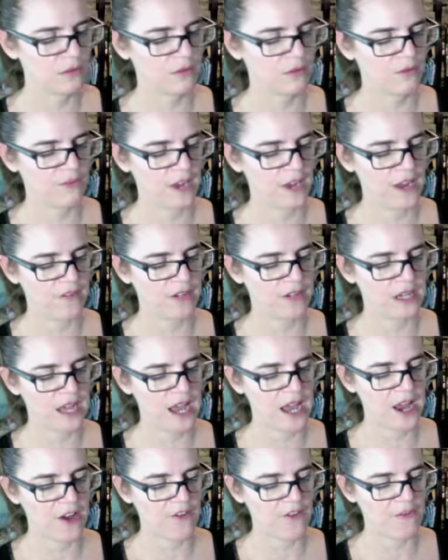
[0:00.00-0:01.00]

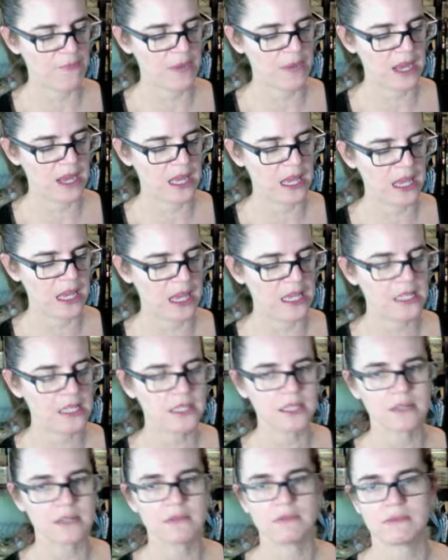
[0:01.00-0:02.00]
5.5 by 8.
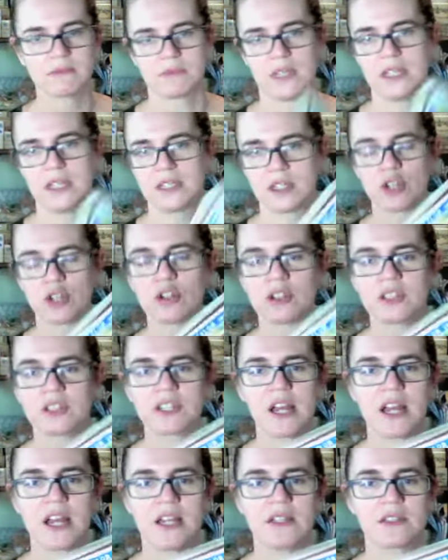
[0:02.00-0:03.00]
It's a good
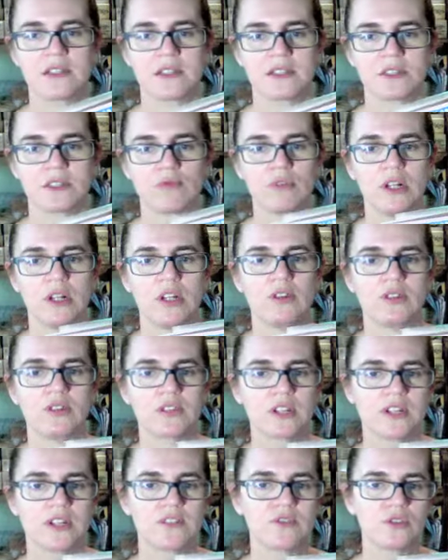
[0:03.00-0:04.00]
size. It's a really good
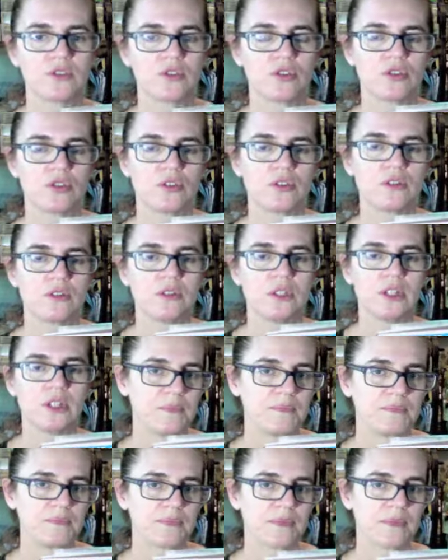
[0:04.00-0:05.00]
size for a journal.
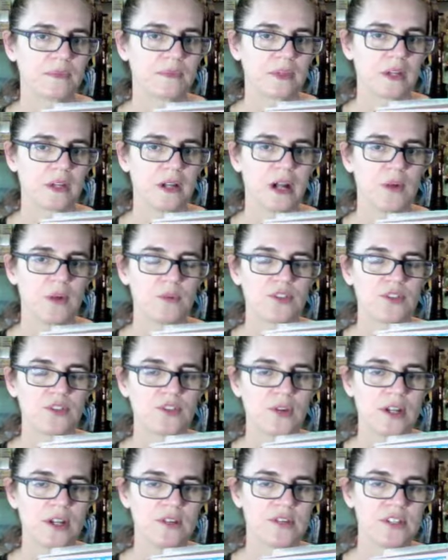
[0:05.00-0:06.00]
I was
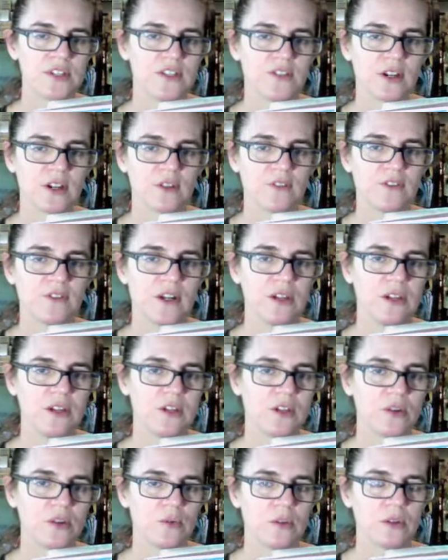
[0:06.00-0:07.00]
trying to see if I could find the
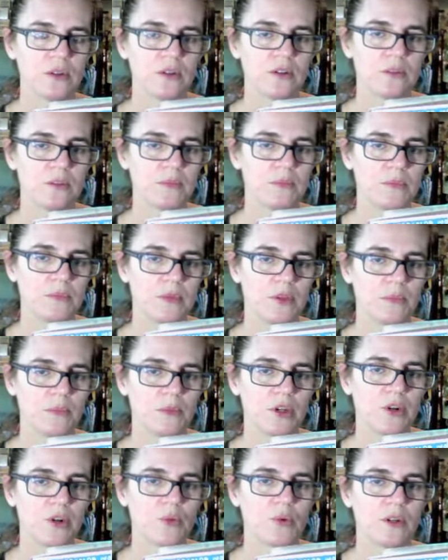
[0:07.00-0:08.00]
other one, the
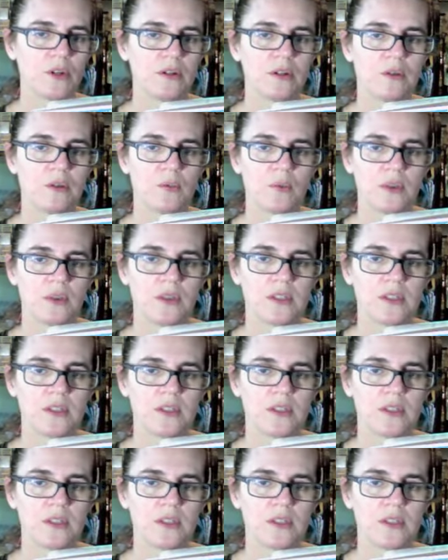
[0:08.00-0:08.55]
bigger one, with the